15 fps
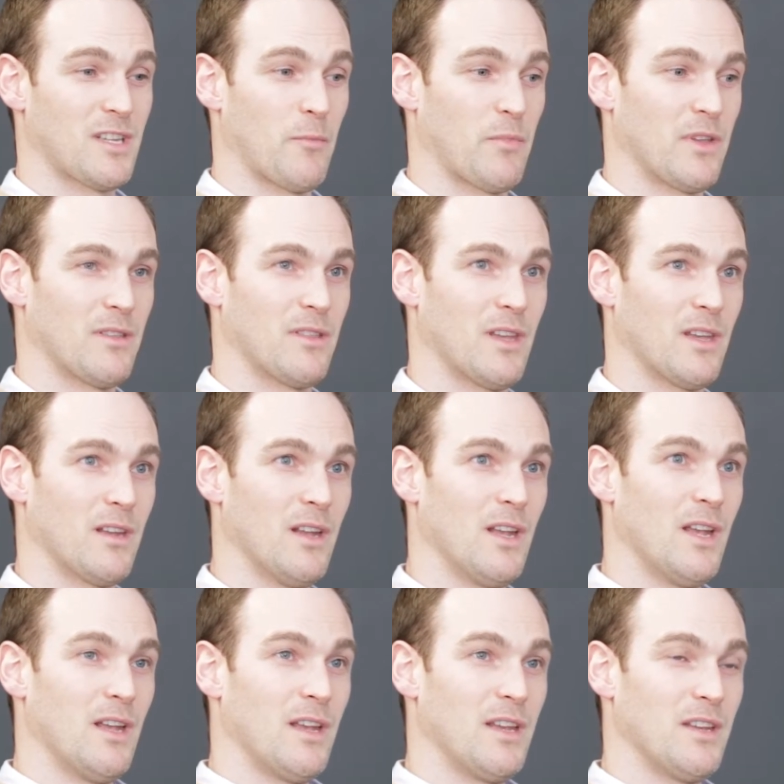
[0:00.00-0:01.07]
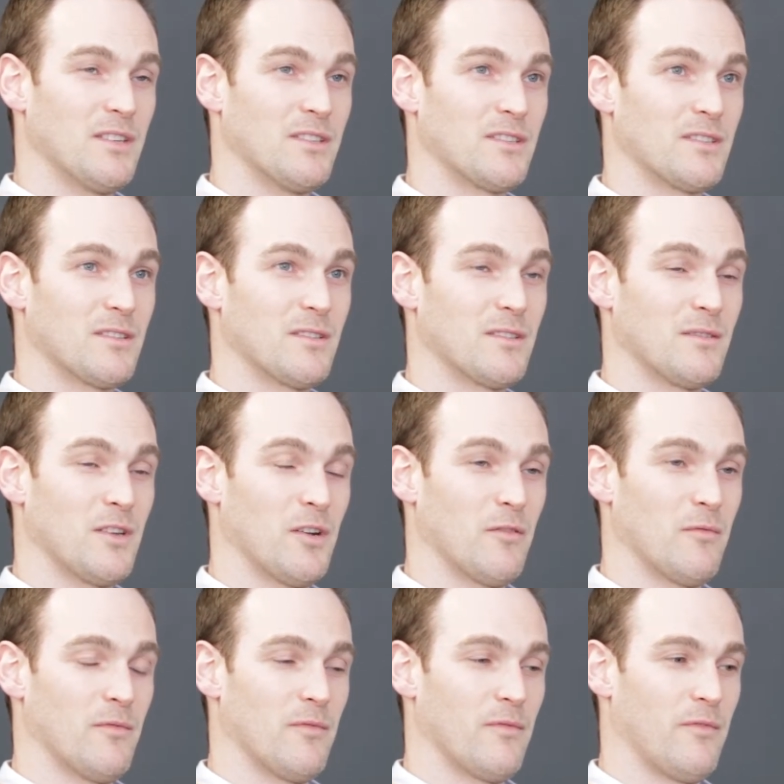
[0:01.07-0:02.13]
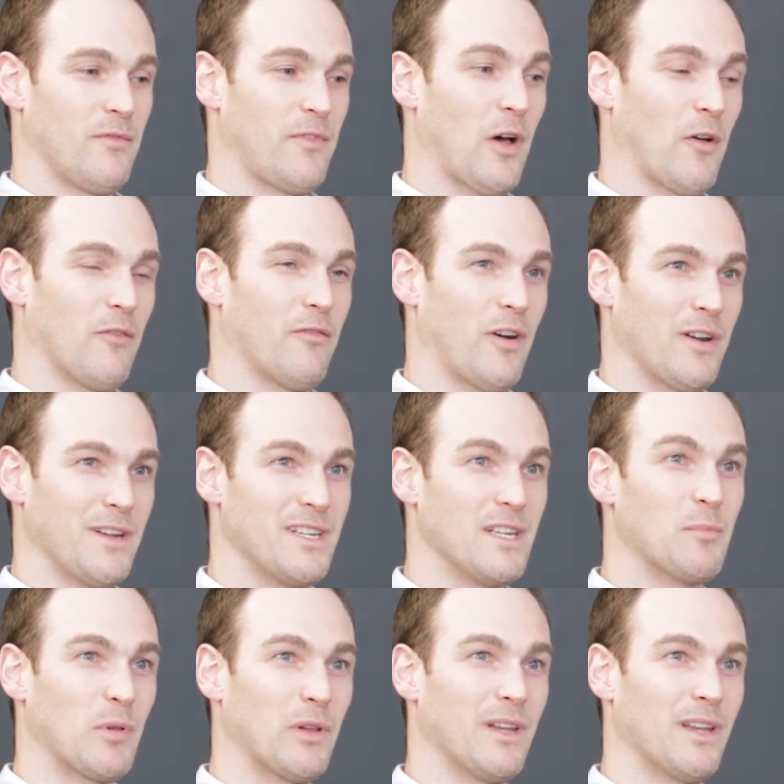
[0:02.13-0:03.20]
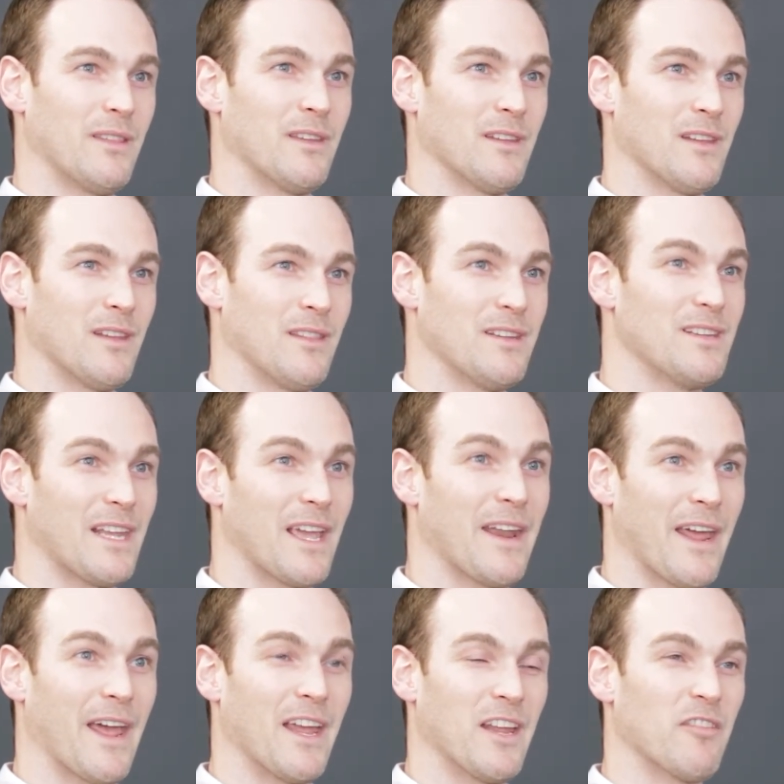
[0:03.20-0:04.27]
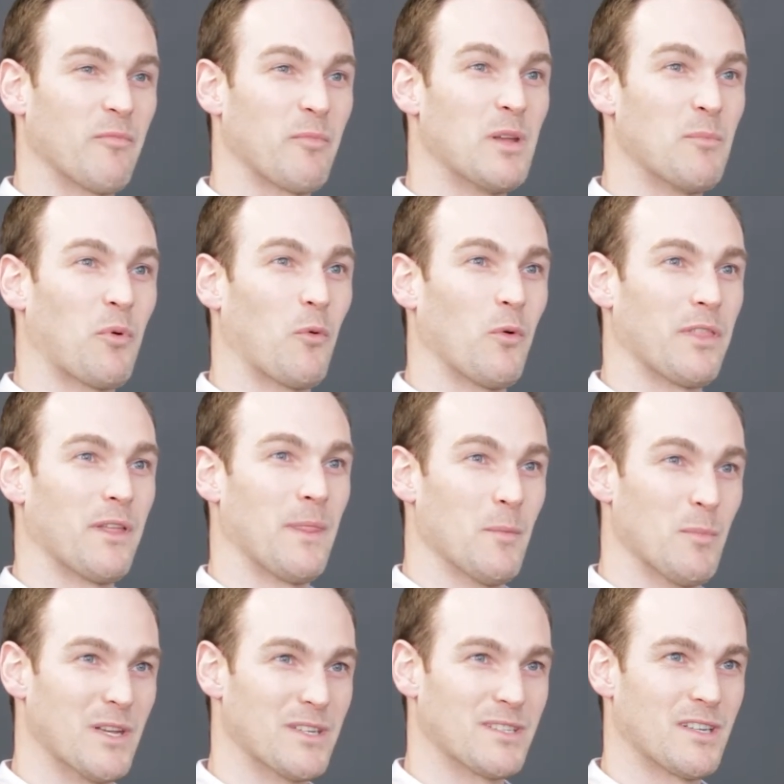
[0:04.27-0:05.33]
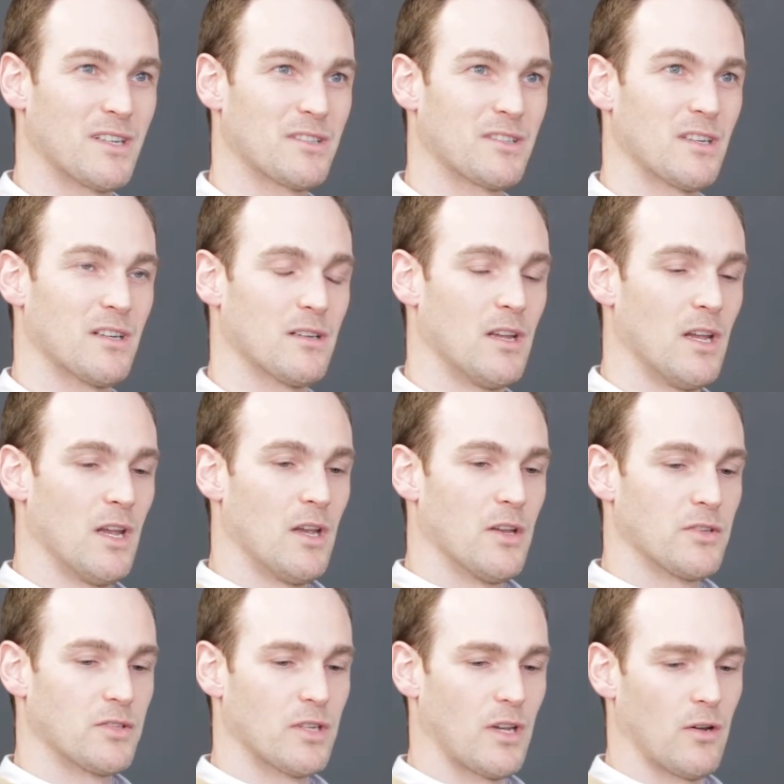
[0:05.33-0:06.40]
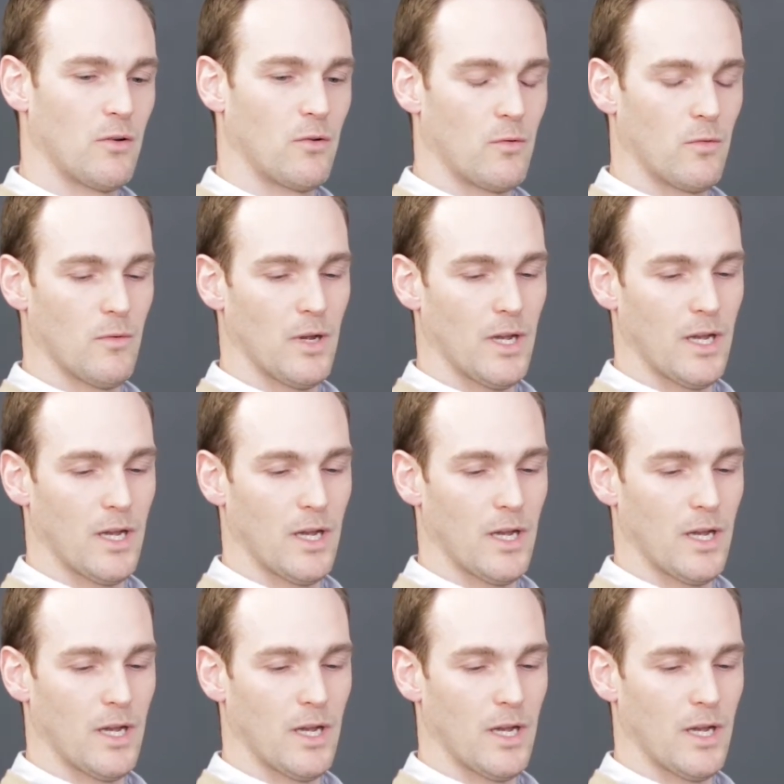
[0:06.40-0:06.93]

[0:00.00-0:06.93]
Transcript: something that is felt very deeply in the DNA of people within the business, and so